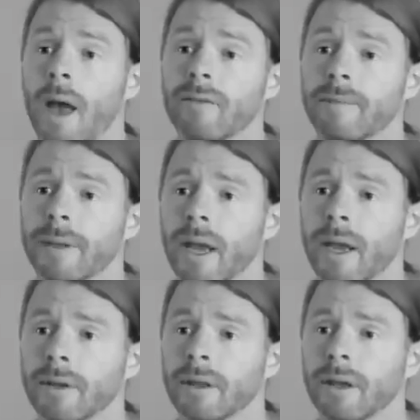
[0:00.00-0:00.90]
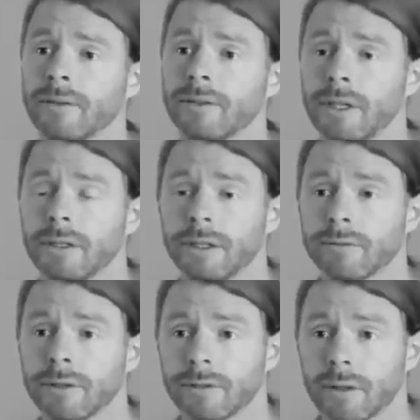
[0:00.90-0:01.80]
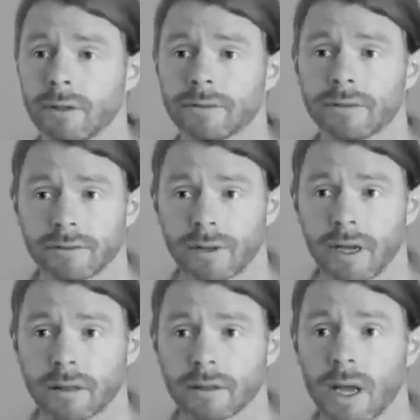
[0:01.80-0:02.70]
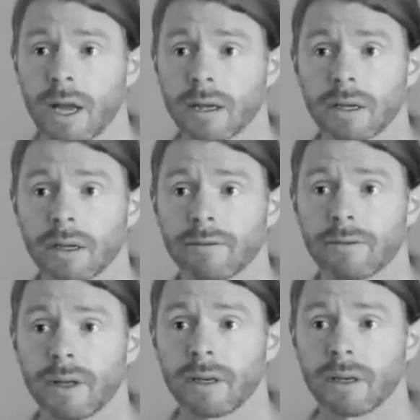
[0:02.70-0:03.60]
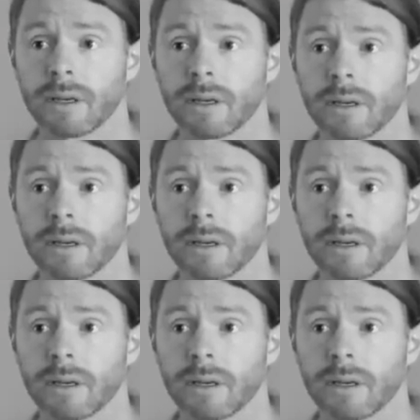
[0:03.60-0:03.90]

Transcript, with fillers: I've been having life changing results since I learned how to get offended.